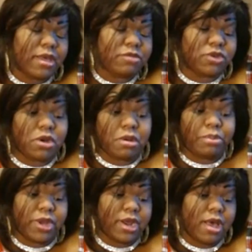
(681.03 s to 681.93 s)
I'm just going to
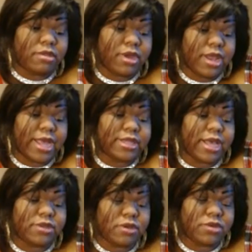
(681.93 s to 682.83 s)
put it out there like
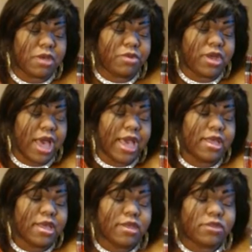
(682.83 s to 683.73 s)
that. So some of you
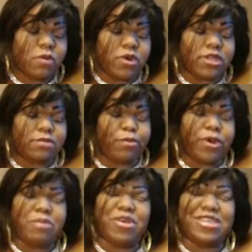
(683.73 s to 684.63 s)
guys, someone is
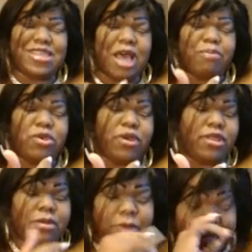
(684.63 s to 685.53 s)
pretty much stopping you
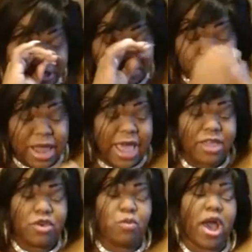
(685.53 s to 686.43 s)
either because you're
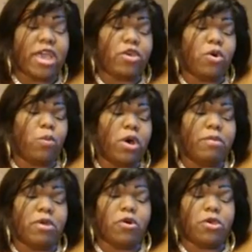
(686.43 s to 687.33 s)
black, you white, you're a
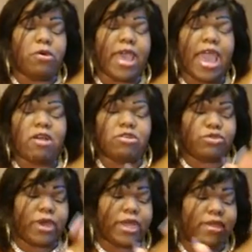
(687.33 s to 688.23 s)
woman, or you gay or
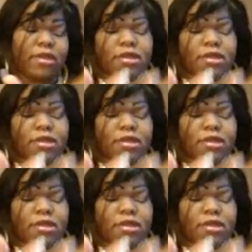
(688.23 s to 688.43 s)
straight.